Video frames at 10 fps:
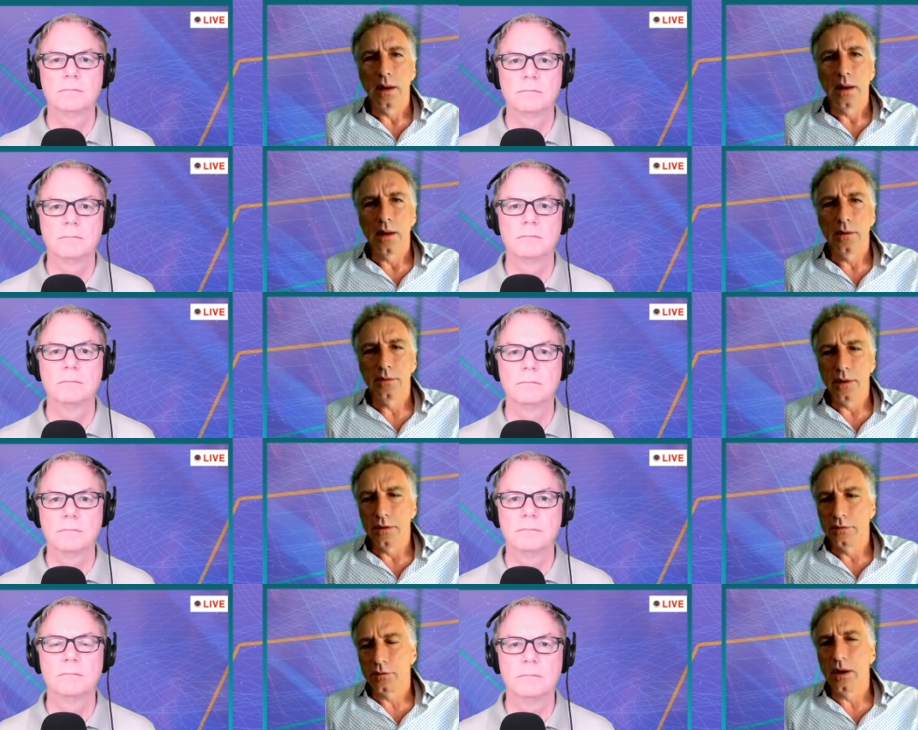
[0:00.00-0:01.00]
Speaker 1: is the
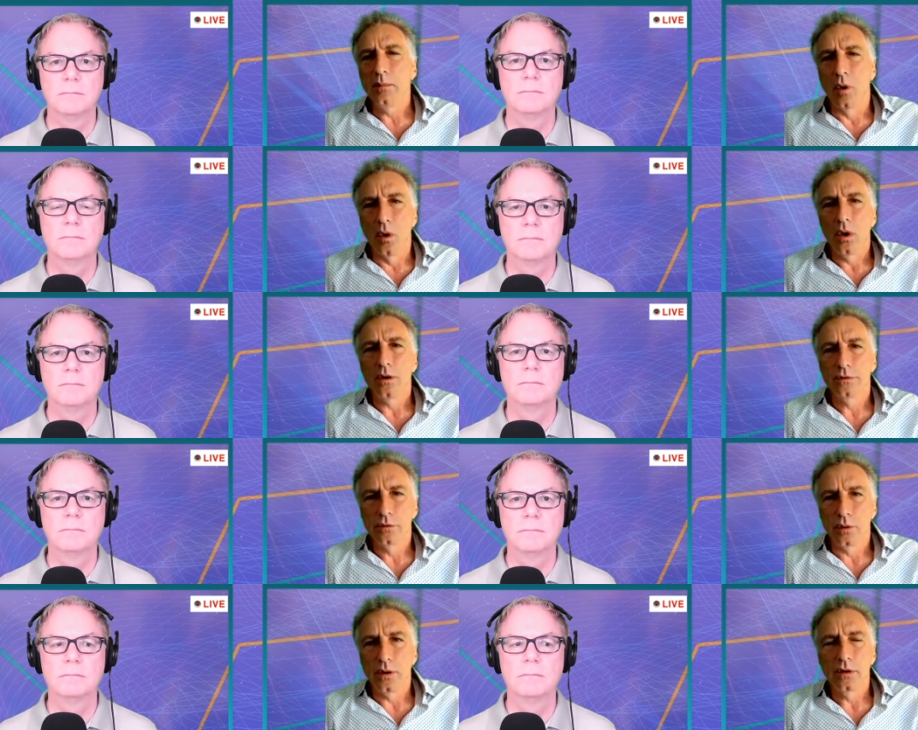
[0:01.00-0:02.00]
extreme horror
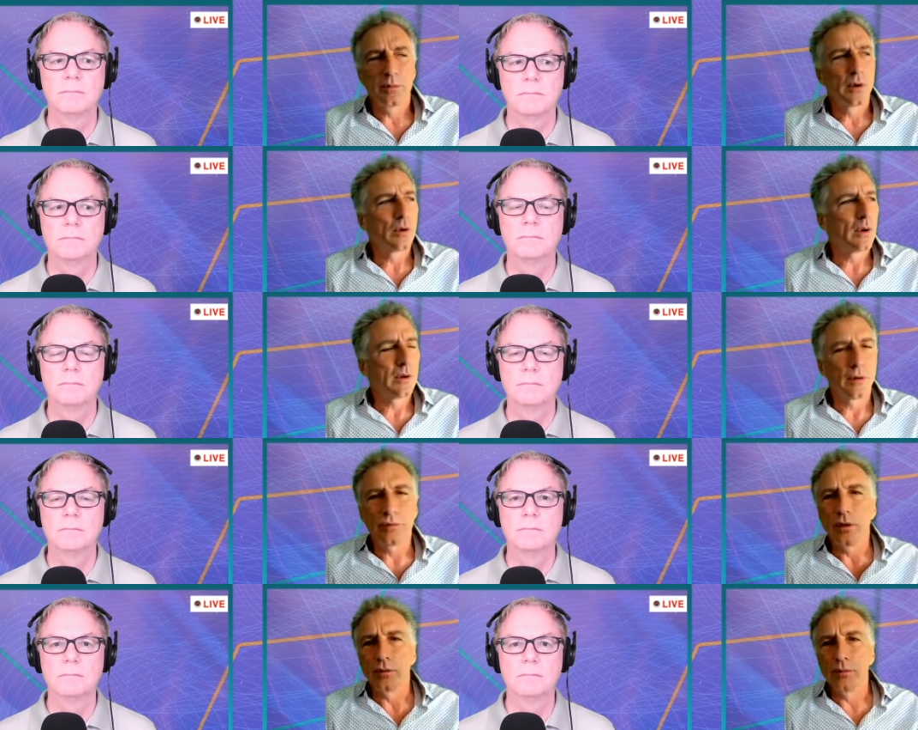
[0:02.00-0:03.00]
story that's been going on
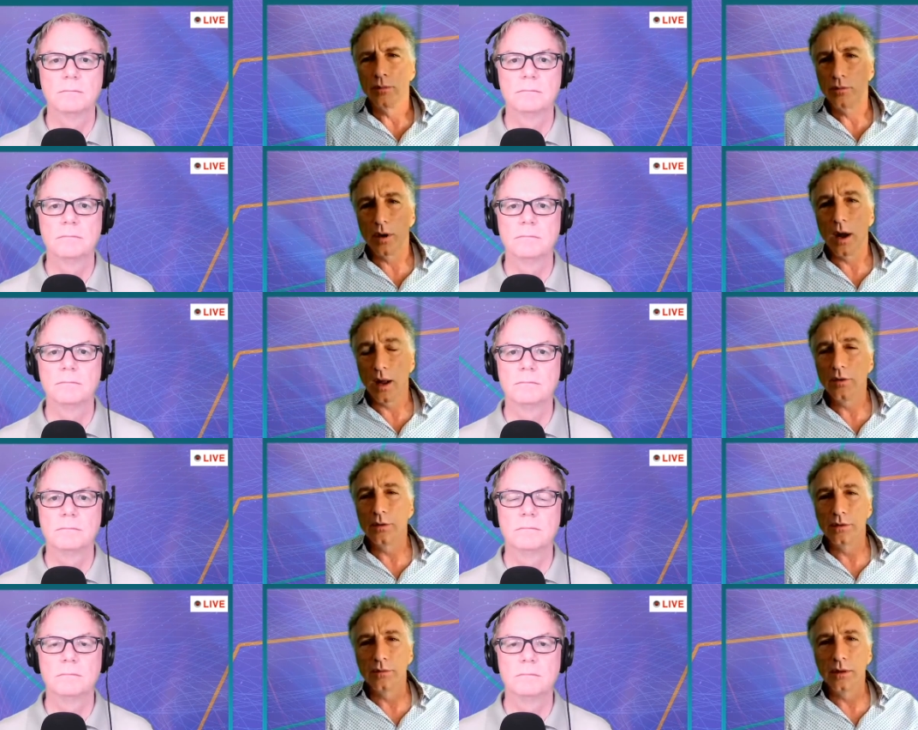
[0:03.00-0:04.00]
for for
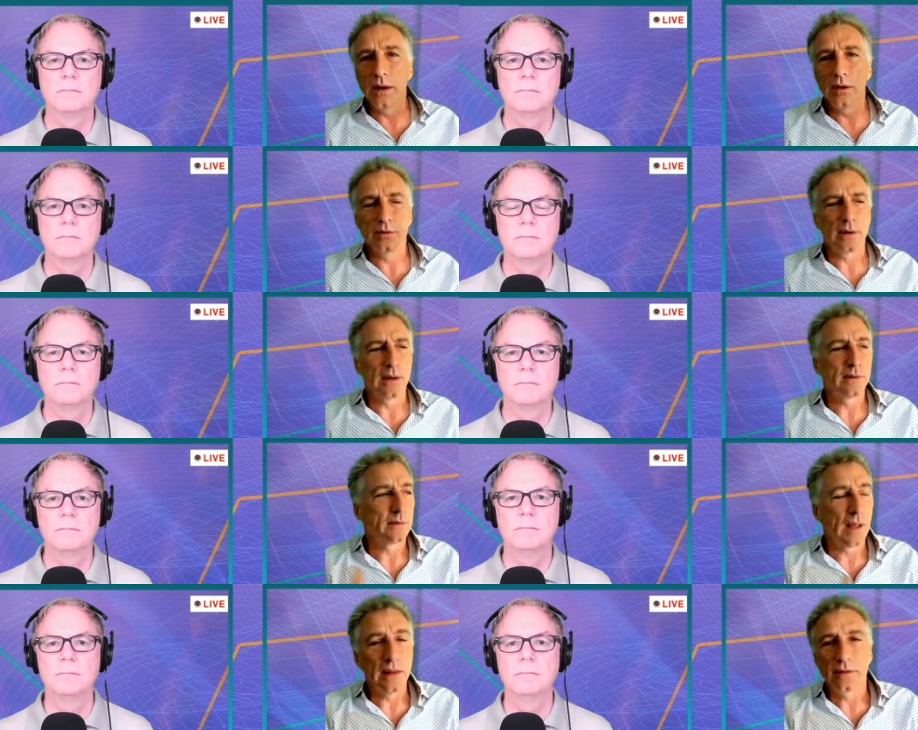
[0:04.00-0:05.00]
hundreds of years, and
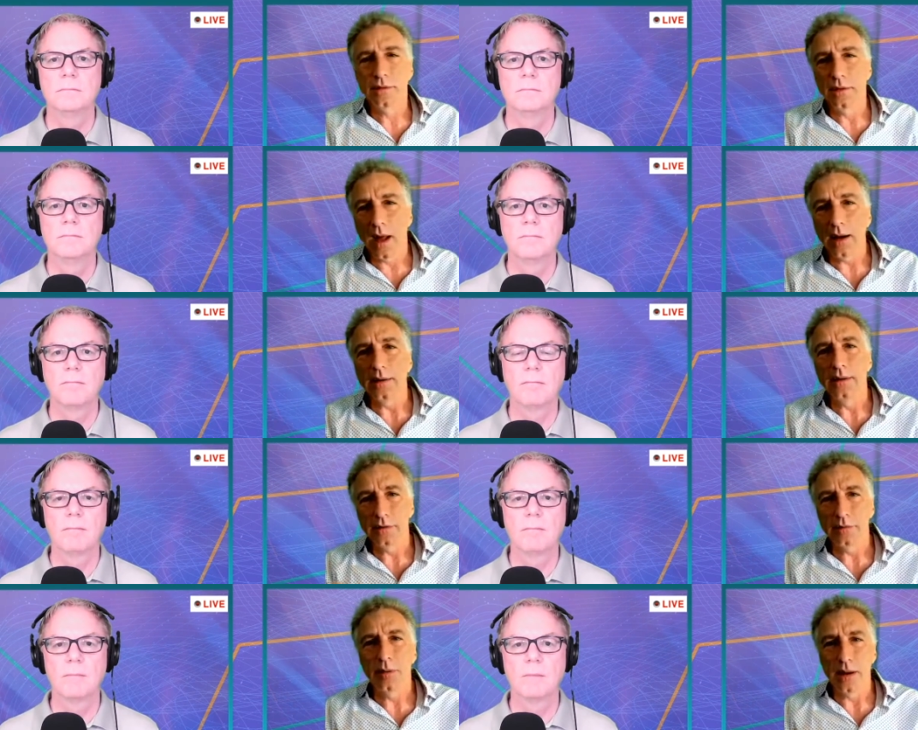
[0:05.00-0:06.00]
it's it's not
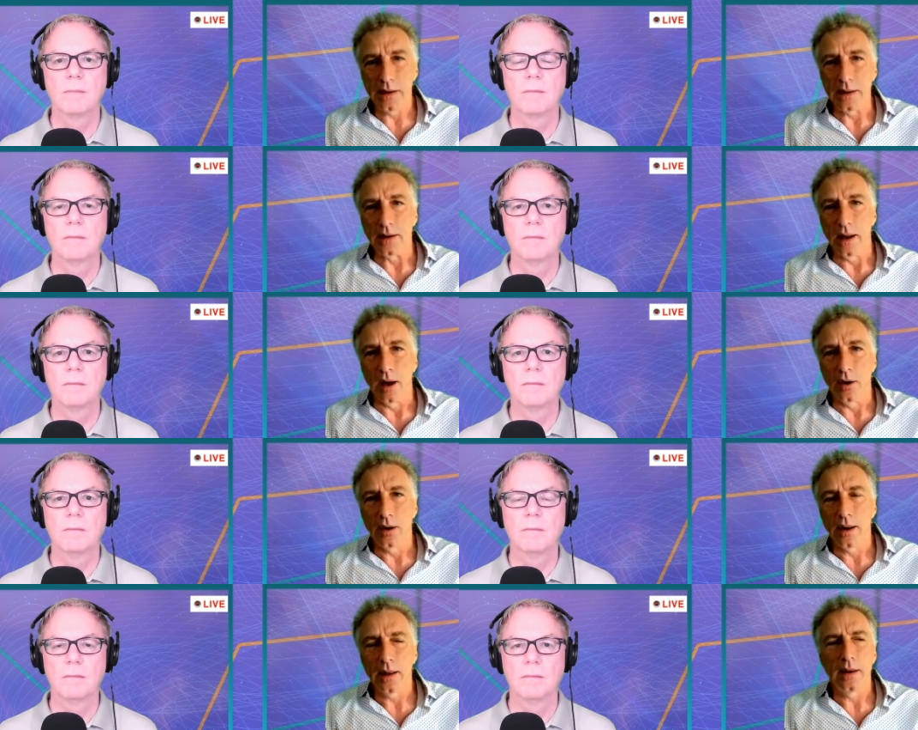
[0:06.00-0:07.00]
dissipating now,
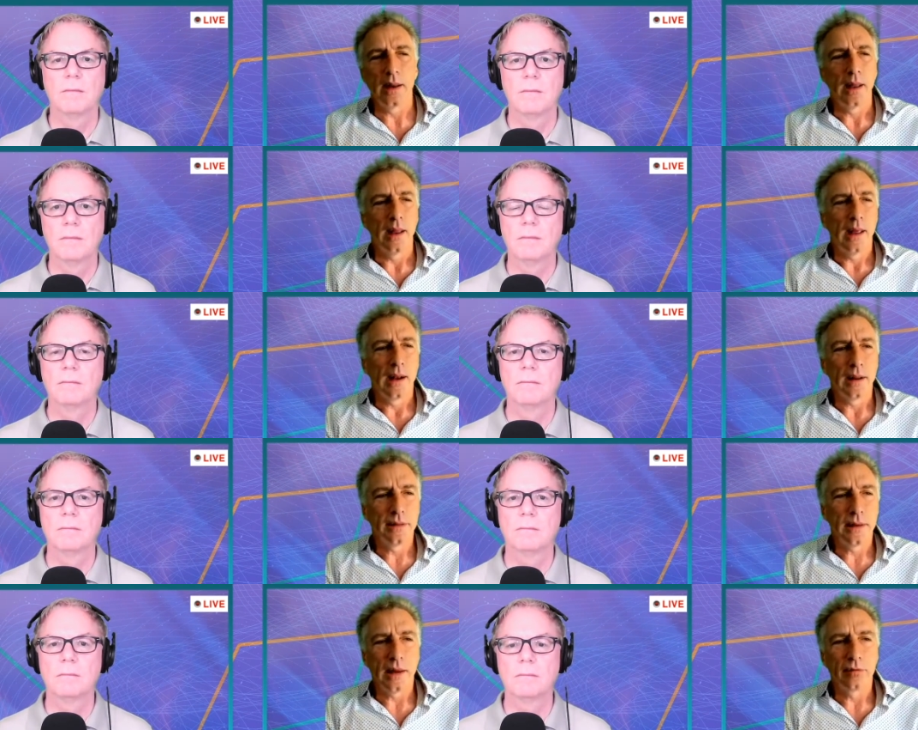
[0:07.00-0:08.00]
and and I
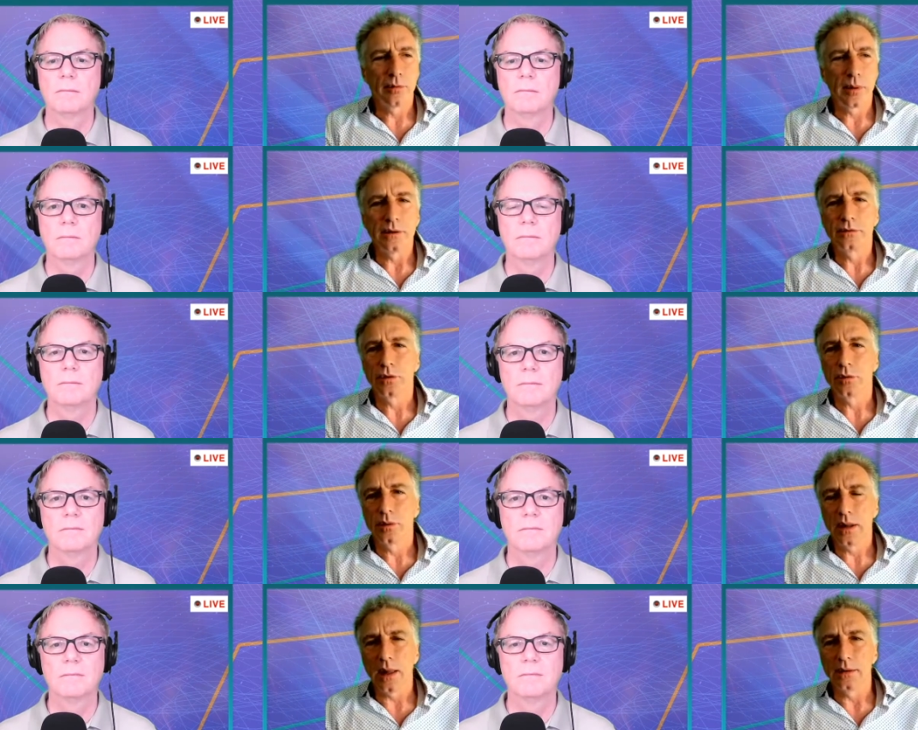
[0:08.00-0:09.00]
think everybody's sort of
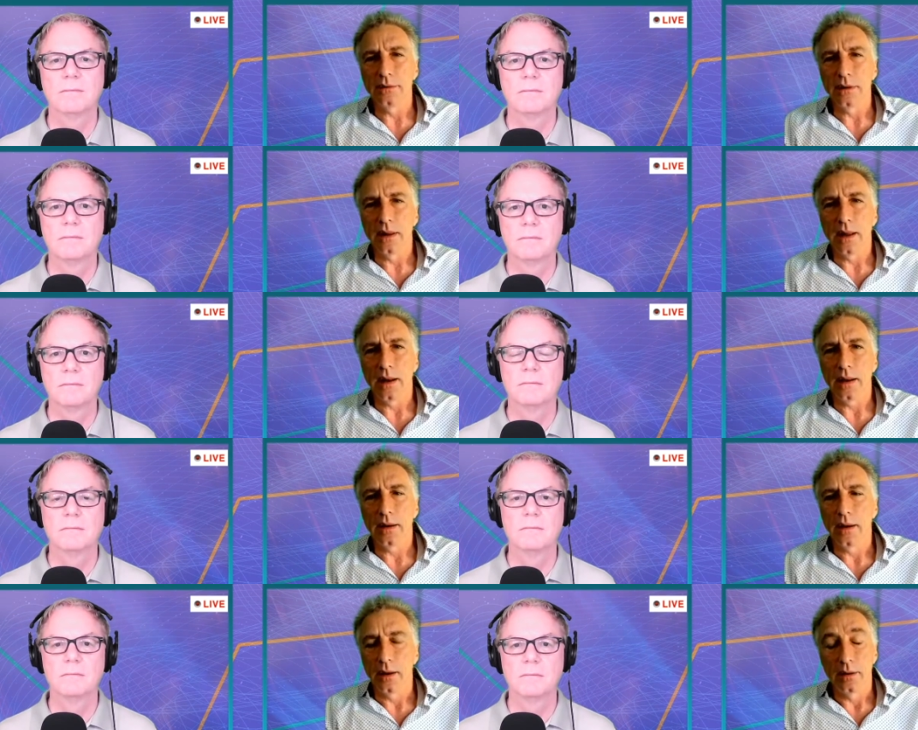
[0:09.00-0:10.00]
realizing that,
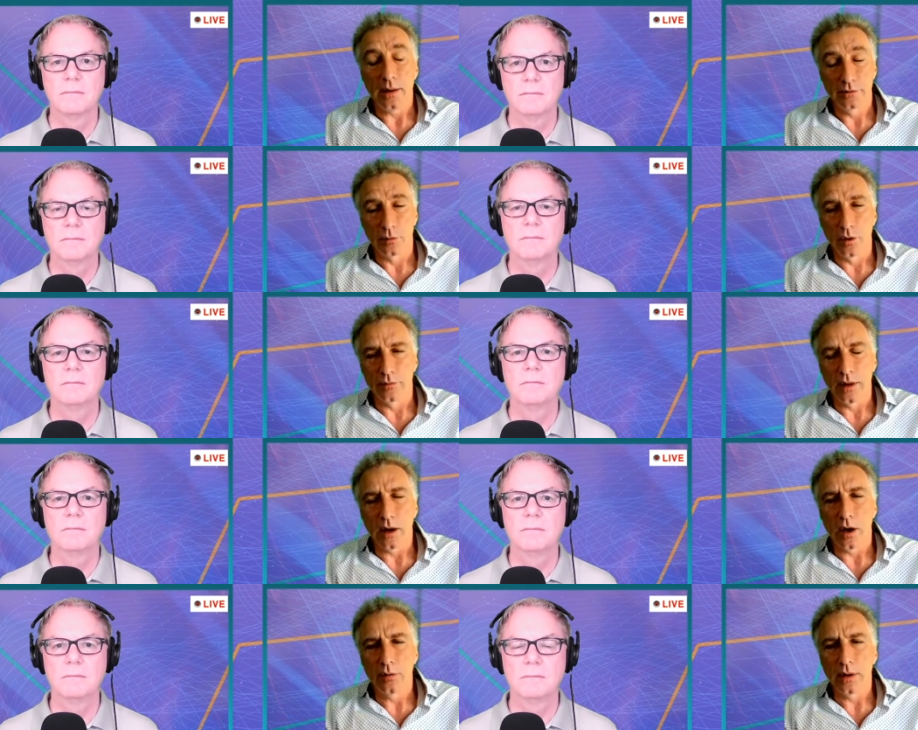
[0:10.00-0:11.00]
and not sort of, they
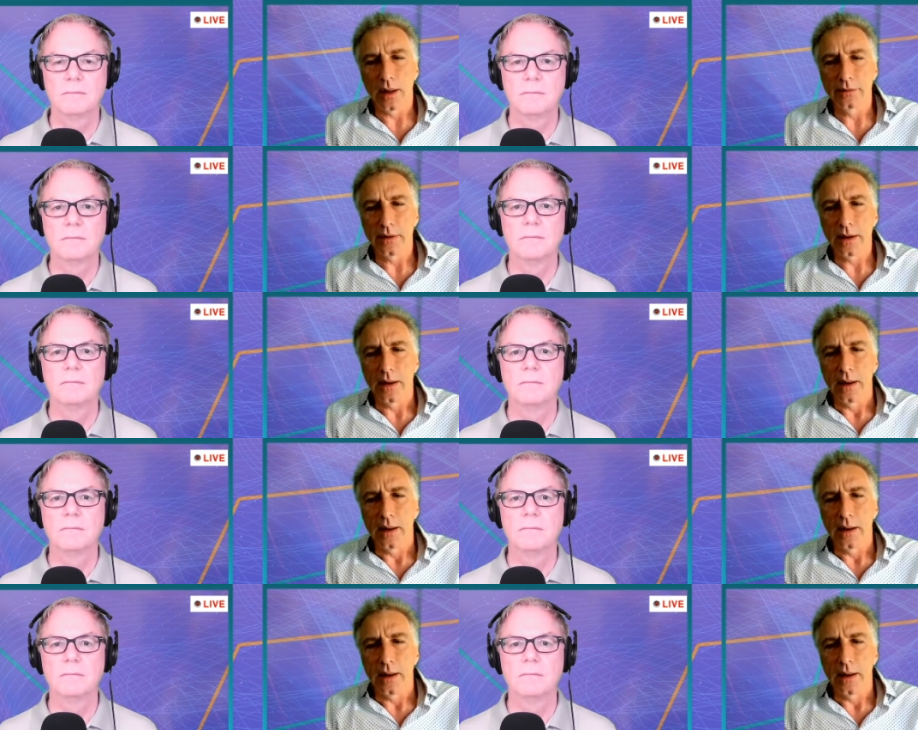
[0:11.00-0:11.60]
are realizing it.